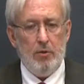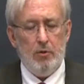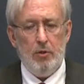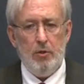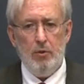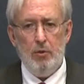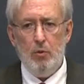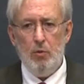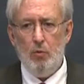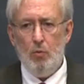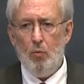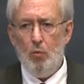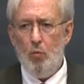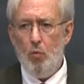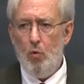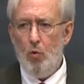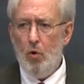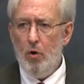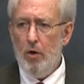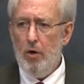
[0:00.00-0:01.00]
to
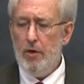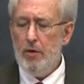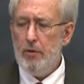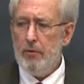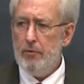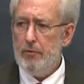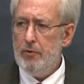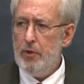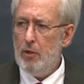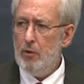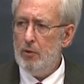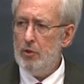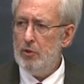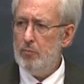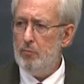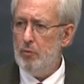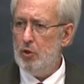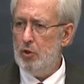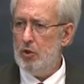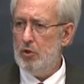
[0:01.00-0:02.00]
warn those
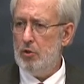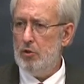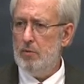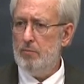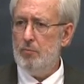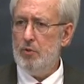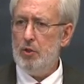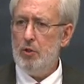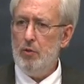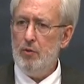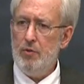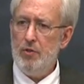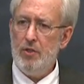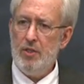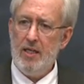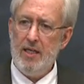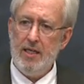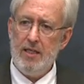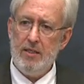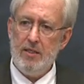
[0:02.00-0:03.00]
Muslims who
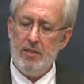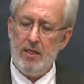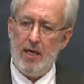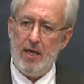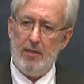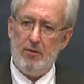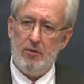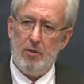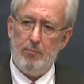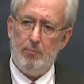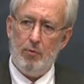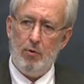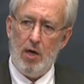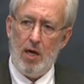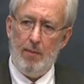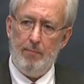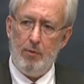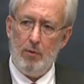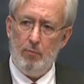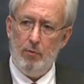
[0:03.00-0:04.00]
think that the
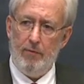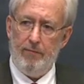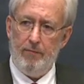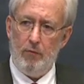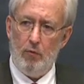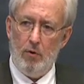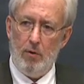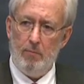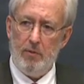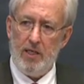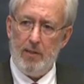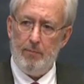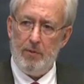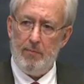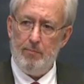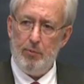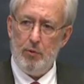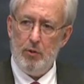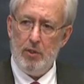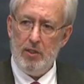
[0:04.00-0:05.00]
proper reform can be
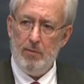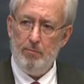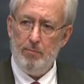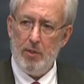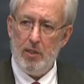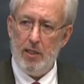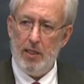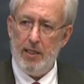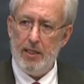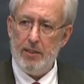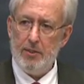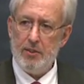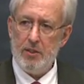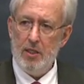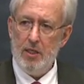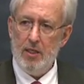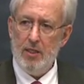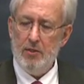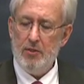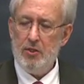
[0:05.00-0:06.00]
put in place
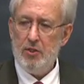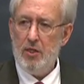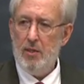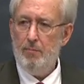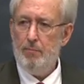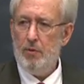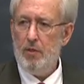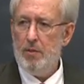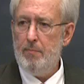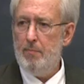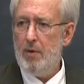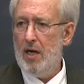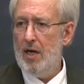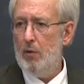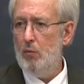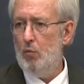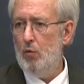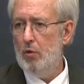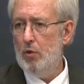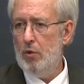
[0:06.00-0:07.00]
simply by
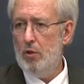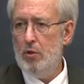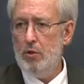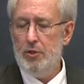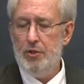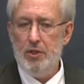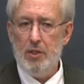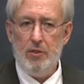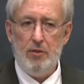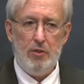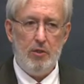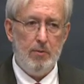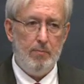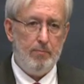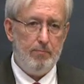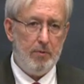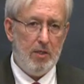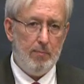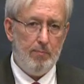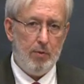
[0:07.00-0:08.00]
words and di
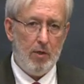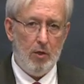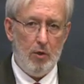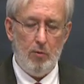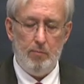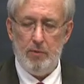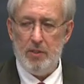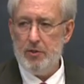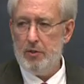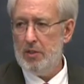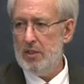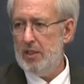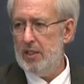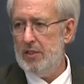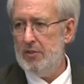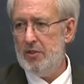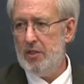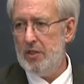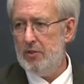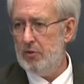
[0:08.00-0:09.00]
diplomacy. He
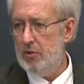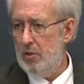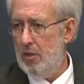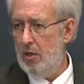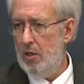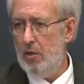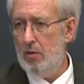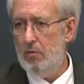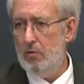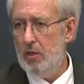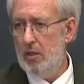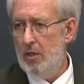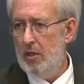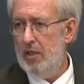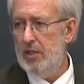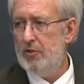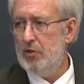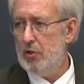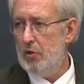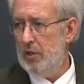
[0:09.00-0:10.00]
says, no,
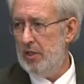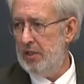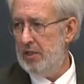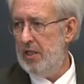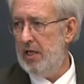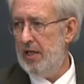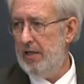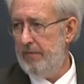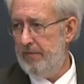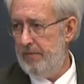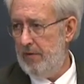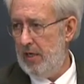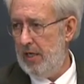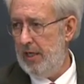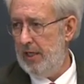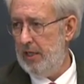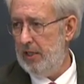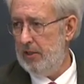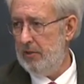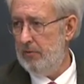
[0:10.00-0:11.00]
it's going to take
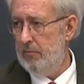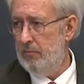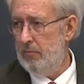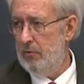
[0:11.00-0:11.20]
fighting